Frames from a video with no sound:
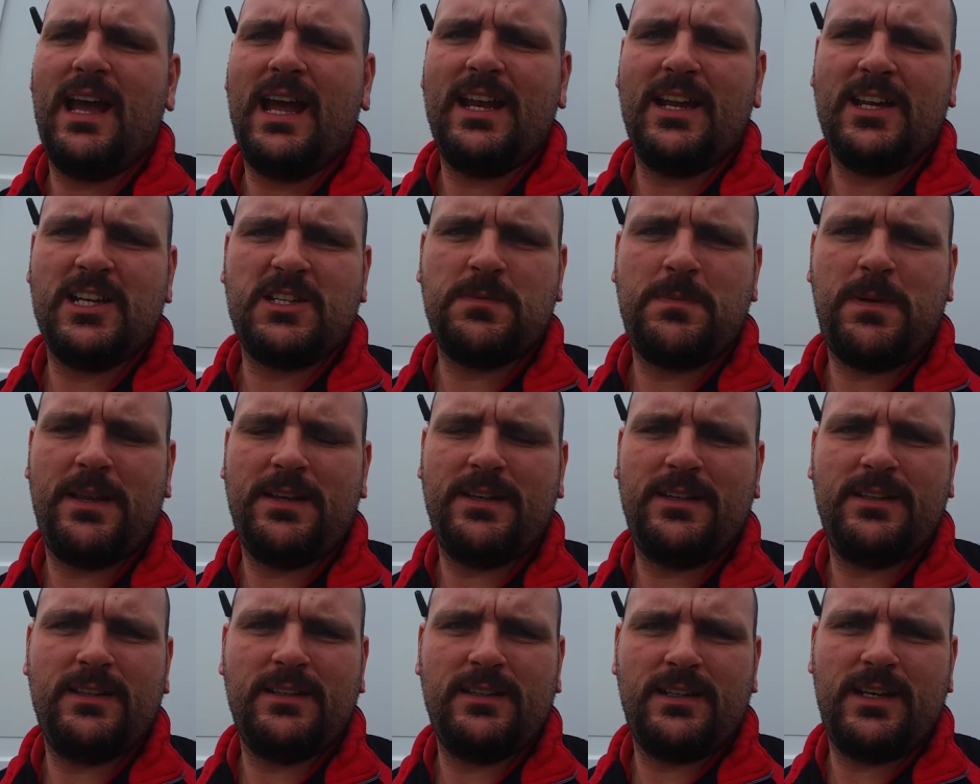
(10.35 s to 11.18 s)
and I
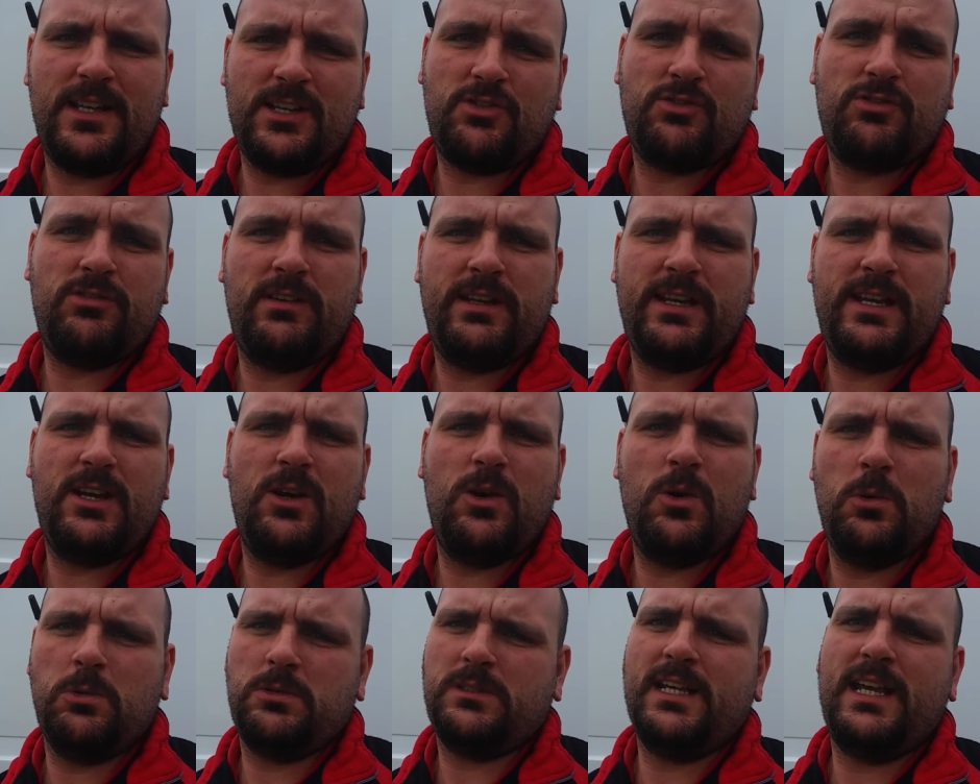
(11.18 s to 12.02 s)
spent literally
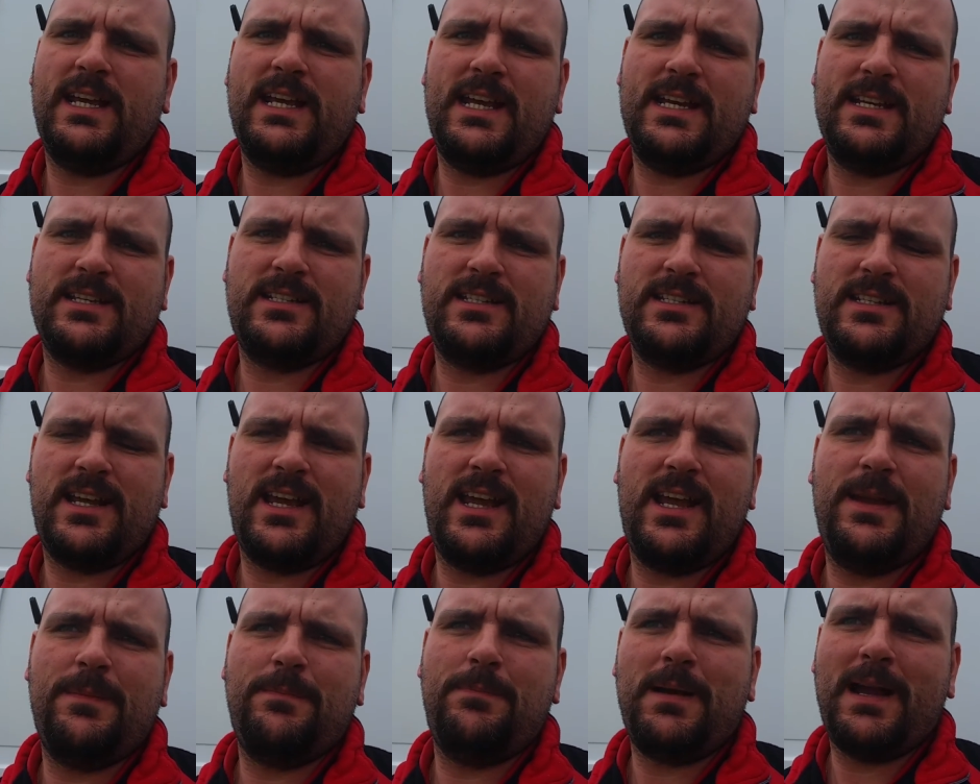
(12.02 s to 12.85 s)
all day
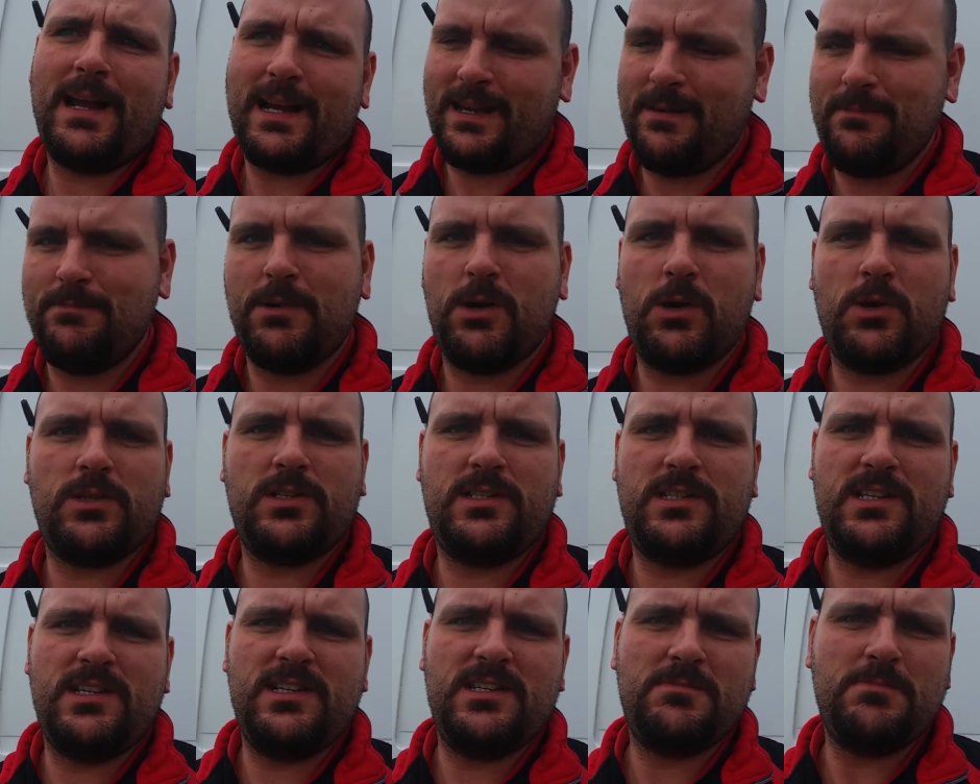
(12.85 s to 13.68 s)
yesterday packing
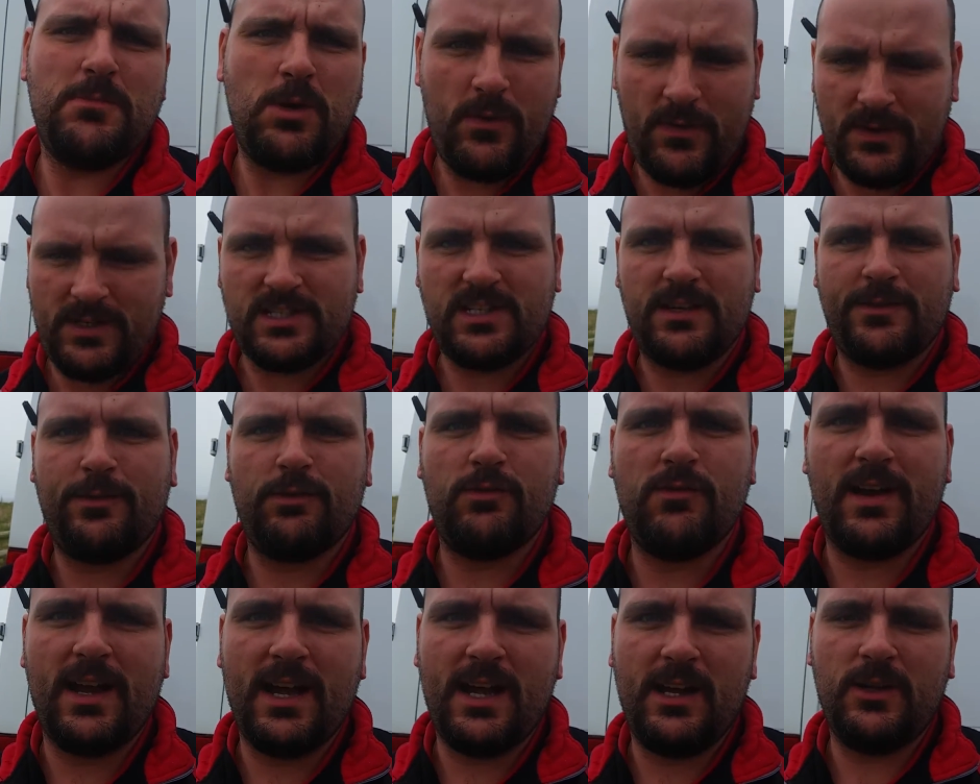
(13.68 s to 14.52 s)
boxes, moving stuff
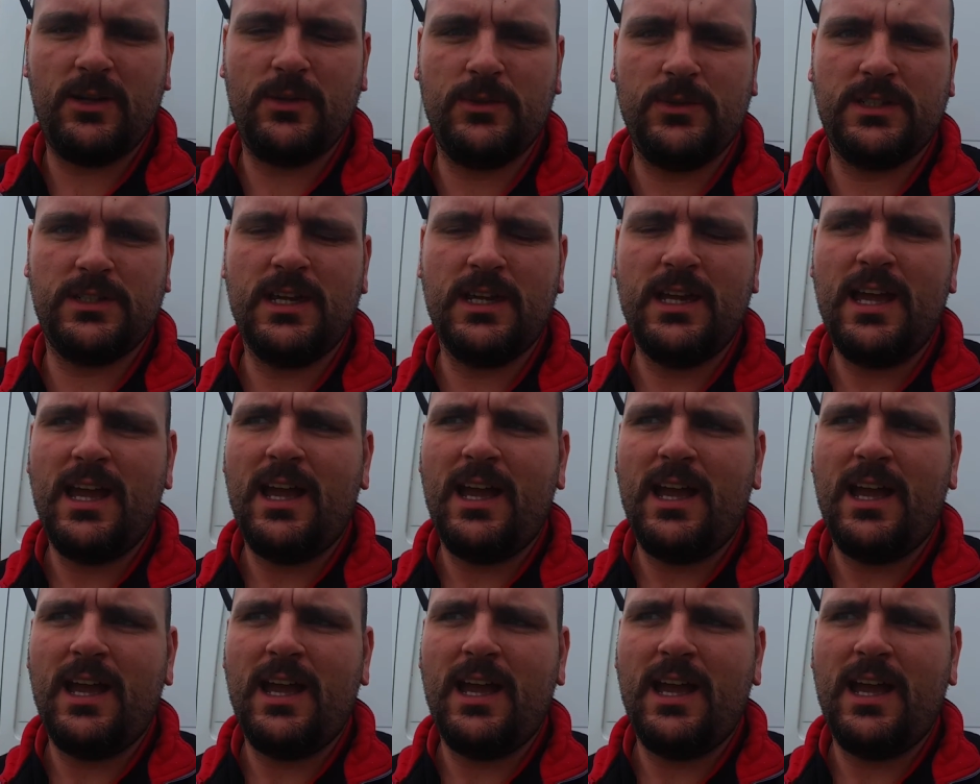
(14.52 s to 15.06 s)
around,